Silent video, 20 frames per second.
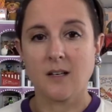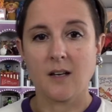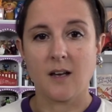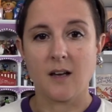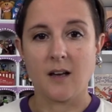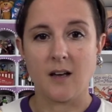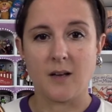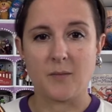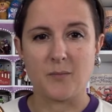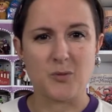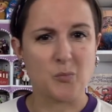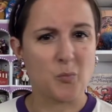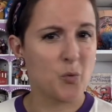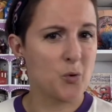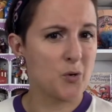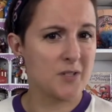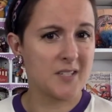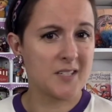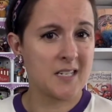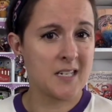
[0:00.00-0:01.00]
um,
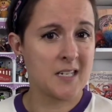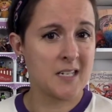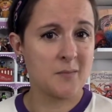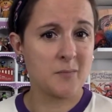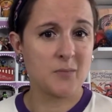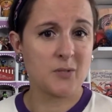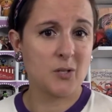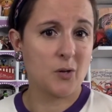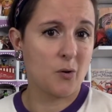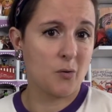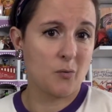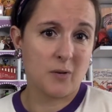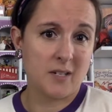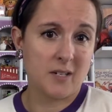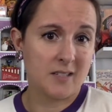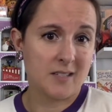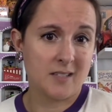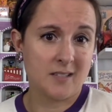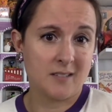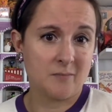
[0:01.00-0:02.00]
sports teams
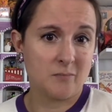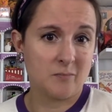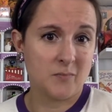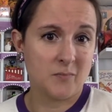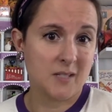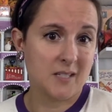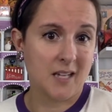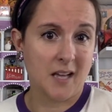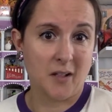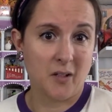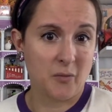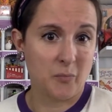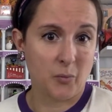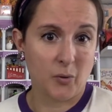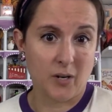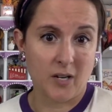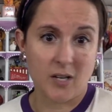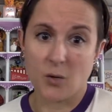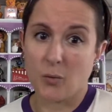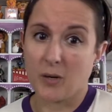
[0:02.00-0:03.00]
always sell
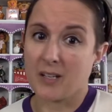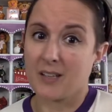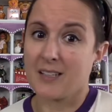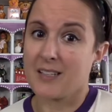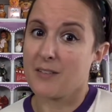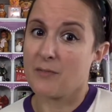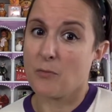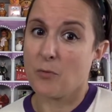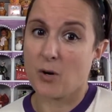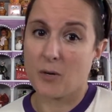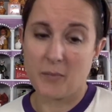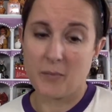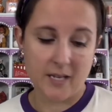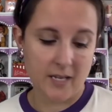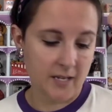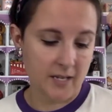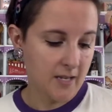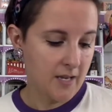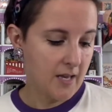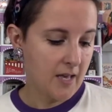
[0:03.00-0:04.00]
pretty quickly for
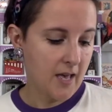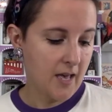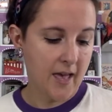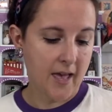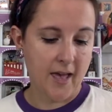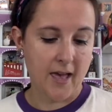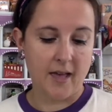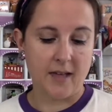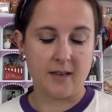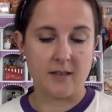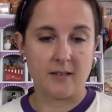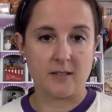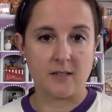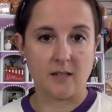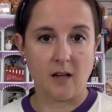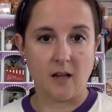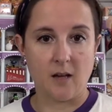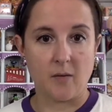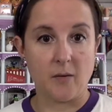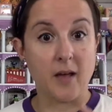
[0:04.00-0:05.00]
me. And
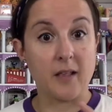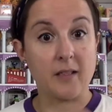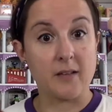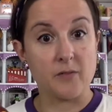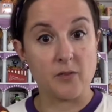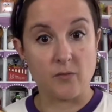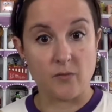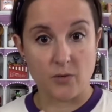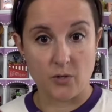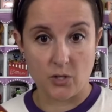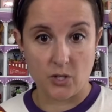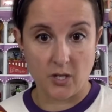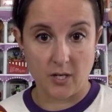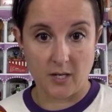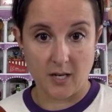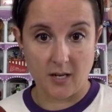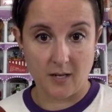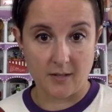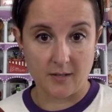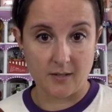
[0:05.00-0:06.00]
uh, I live in
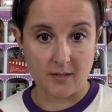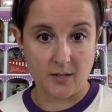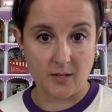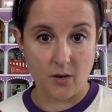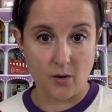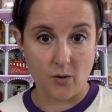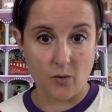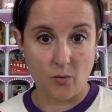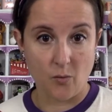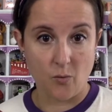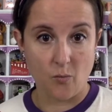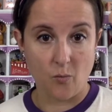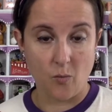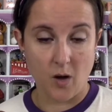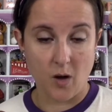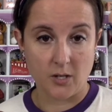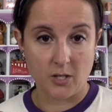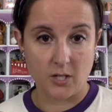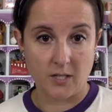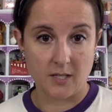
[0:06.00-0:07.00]
Virginia, so
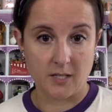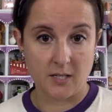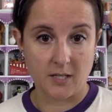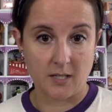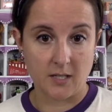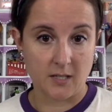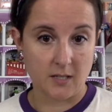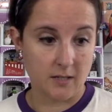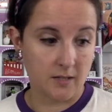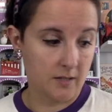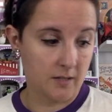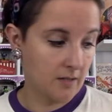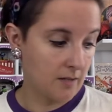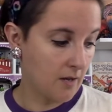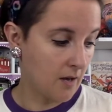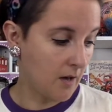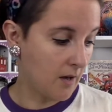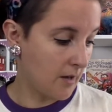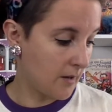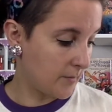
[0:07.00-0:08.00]
Washington.
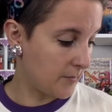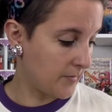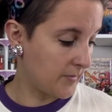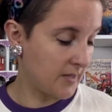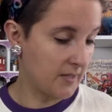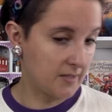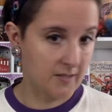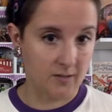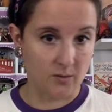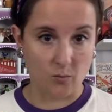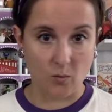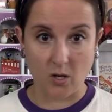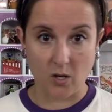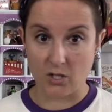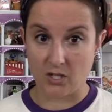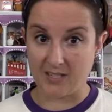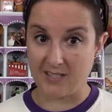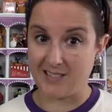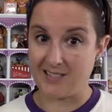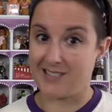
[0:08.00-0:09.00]
Um, this is
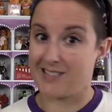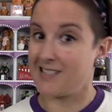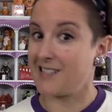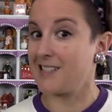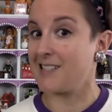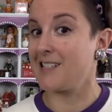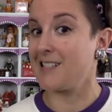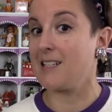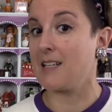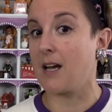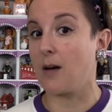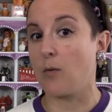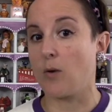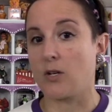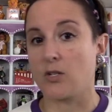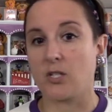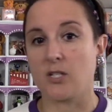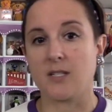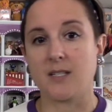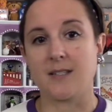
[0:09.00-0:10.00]
Washington, D.C., not
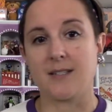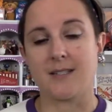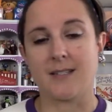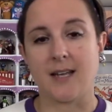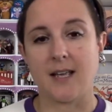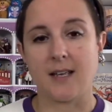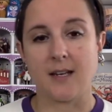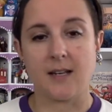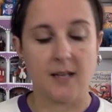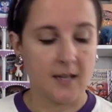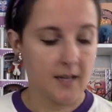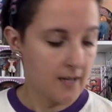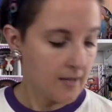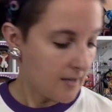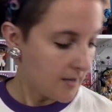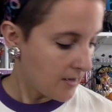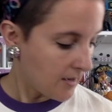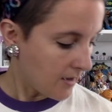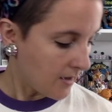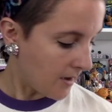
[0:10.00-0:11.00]
Washington State.
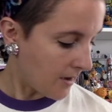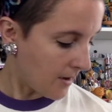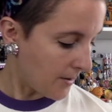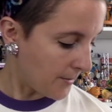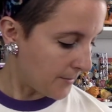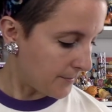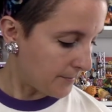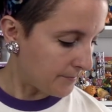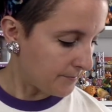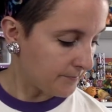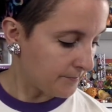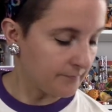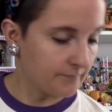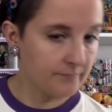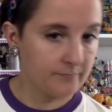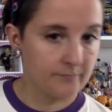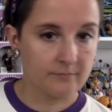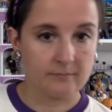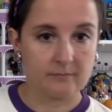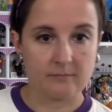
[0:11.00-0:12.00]
Um,
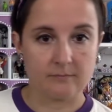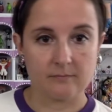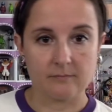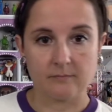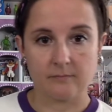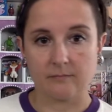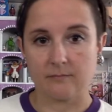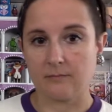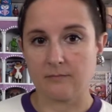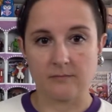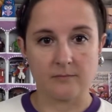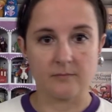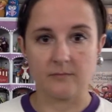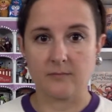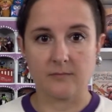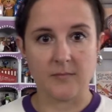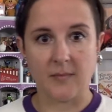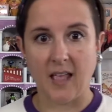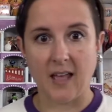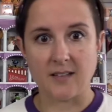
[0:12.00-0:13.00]

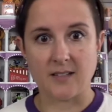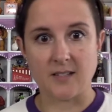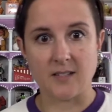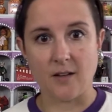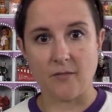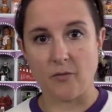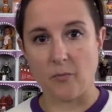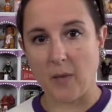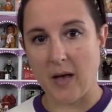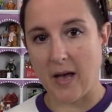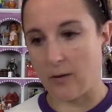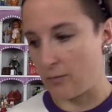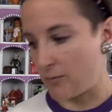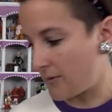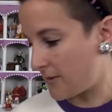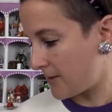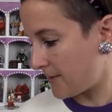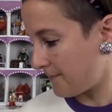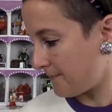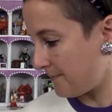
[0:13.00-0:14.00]
that stuff
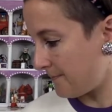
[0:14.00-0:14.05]
abounds.